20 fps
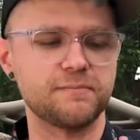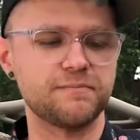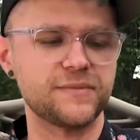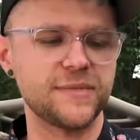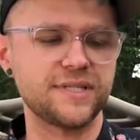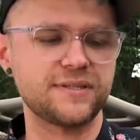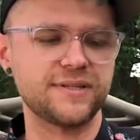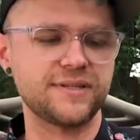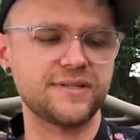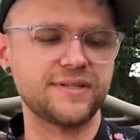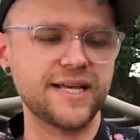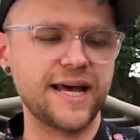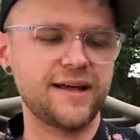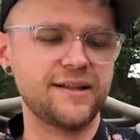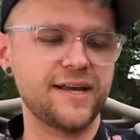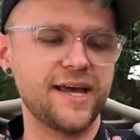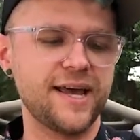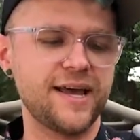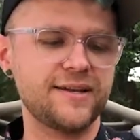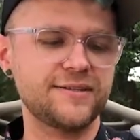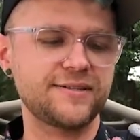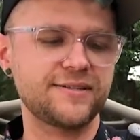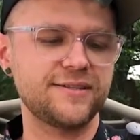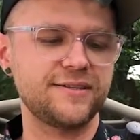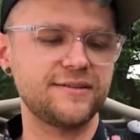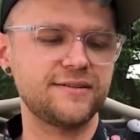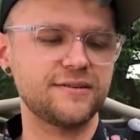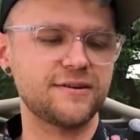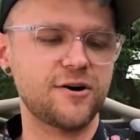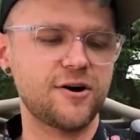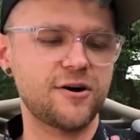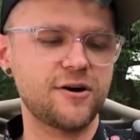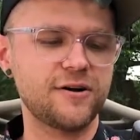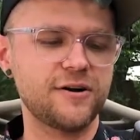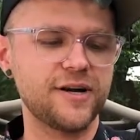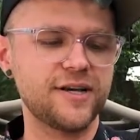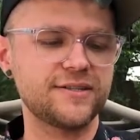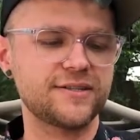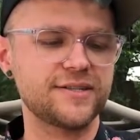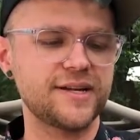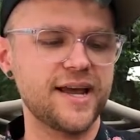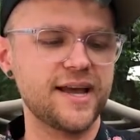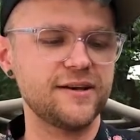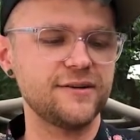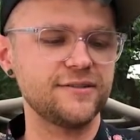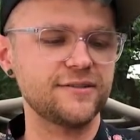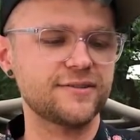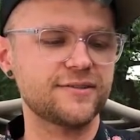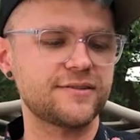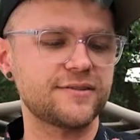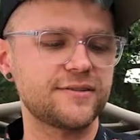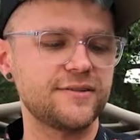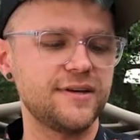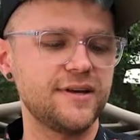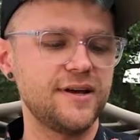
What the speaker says: This is Sally Hansen Hard as Nails